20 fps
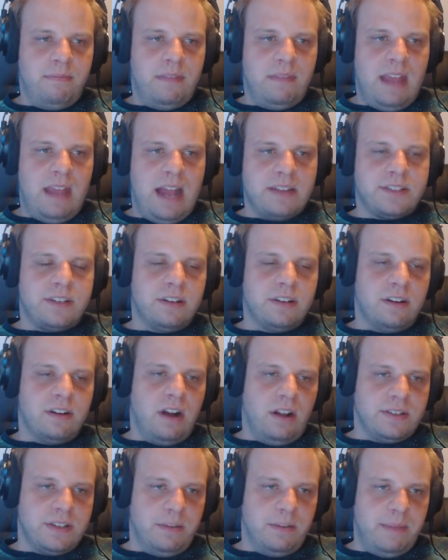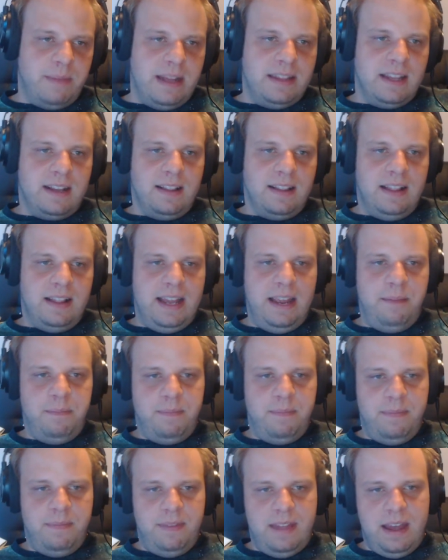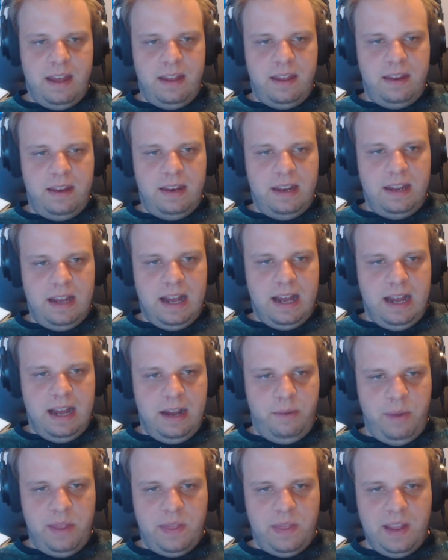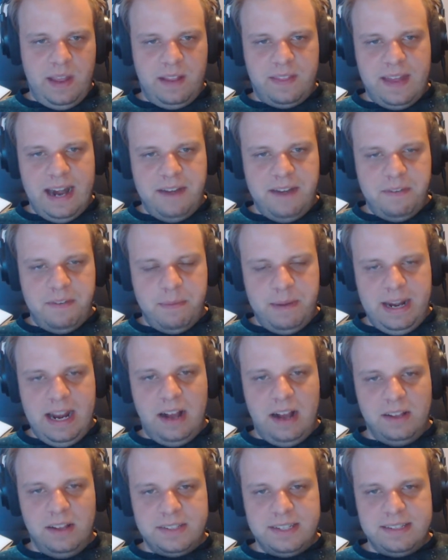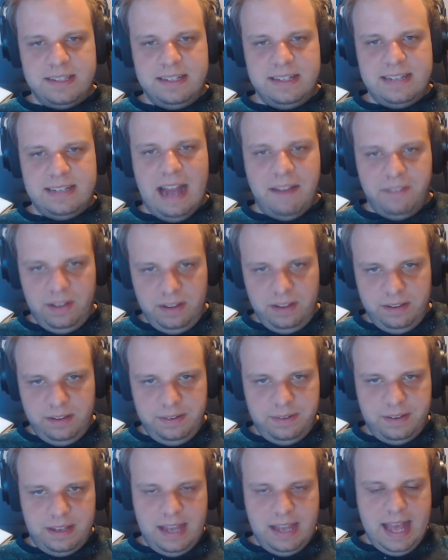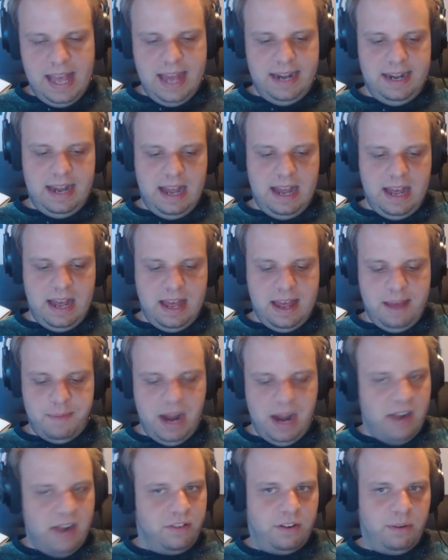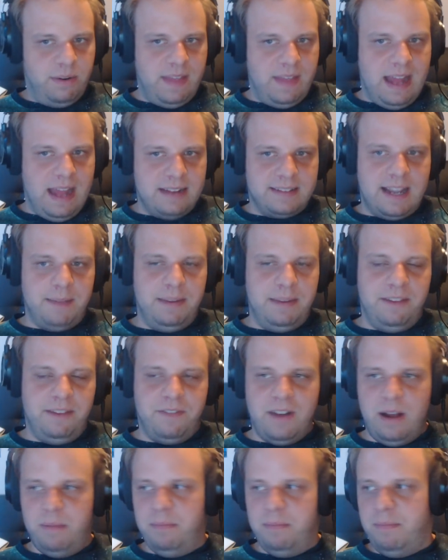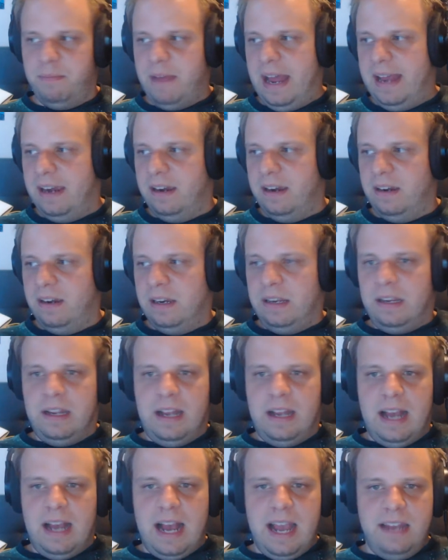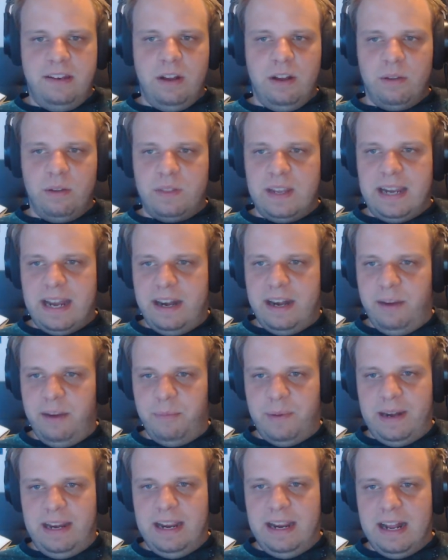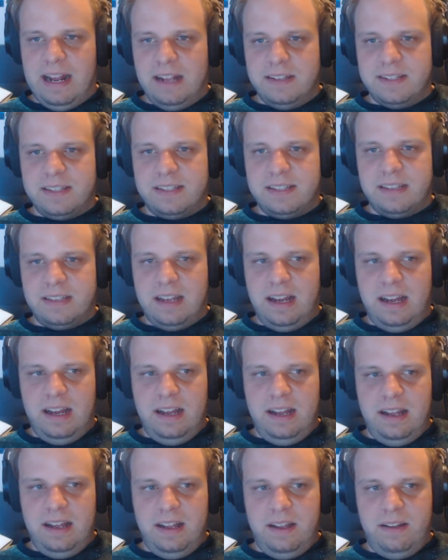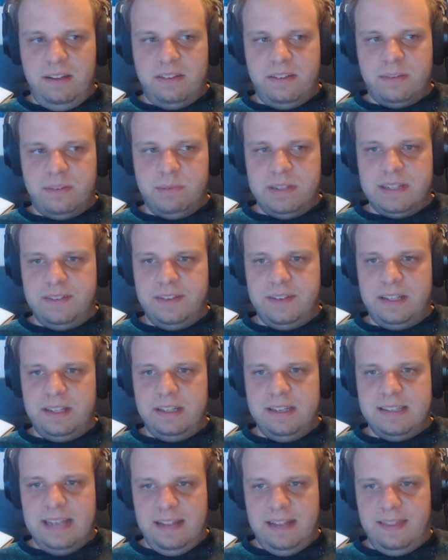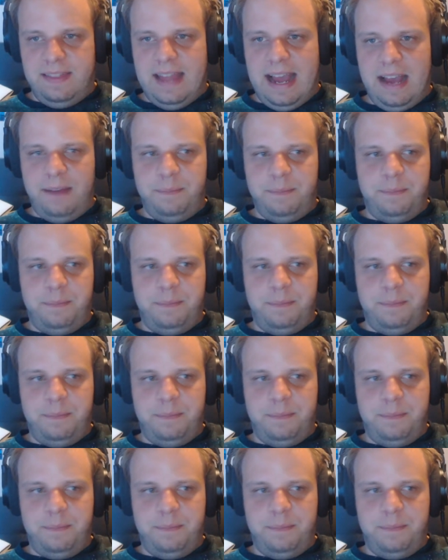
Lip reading: Esther also made the claim that we think that everybody else is the devil, and I'm not sure where that's coming from, and I don't think anybody has specifically said that.